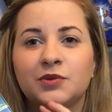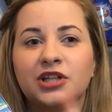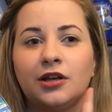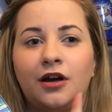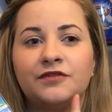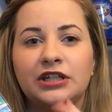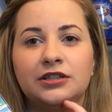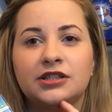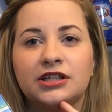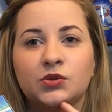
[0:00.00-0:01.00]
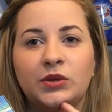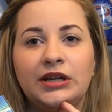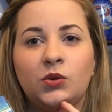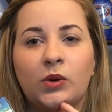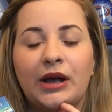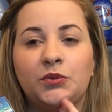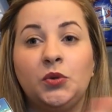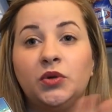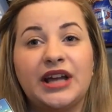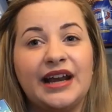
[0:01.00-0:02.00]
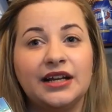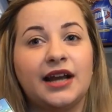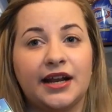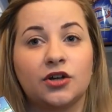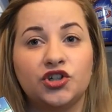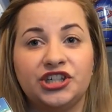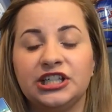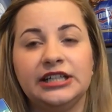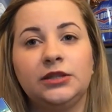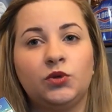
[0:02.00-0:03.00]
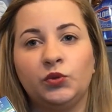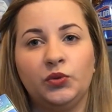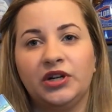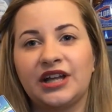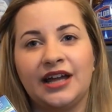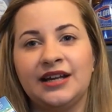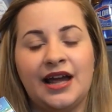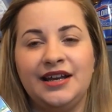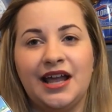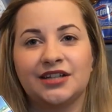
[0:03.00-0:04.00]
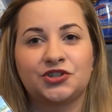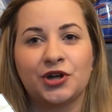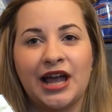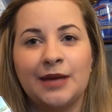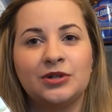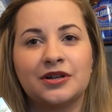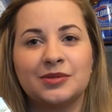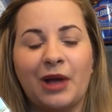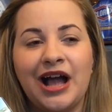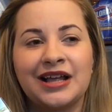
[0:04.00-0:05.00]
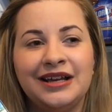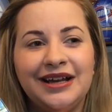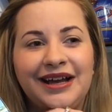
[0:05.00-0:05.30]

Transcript: There was a lot of deals this week where we were getting like a good deal, but we weren't getting any extra care bucks back,